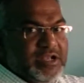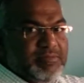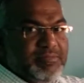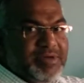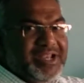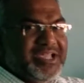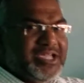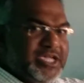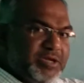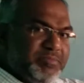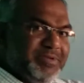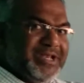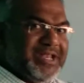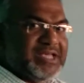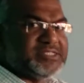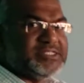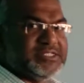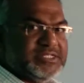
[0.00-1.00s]
number, keep it
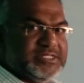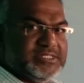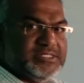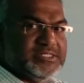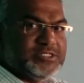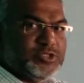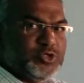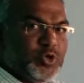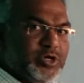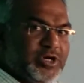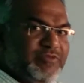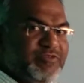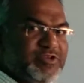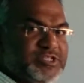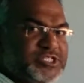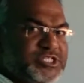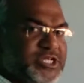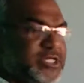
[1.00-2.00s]
as it is. Don't
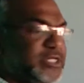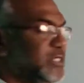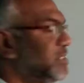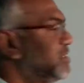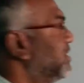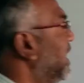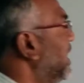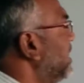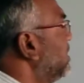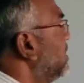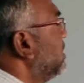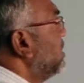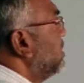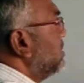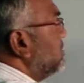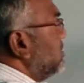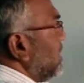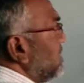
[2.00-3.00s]
differentiate it, right?
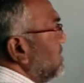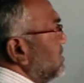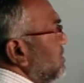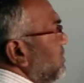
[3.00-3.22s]
Then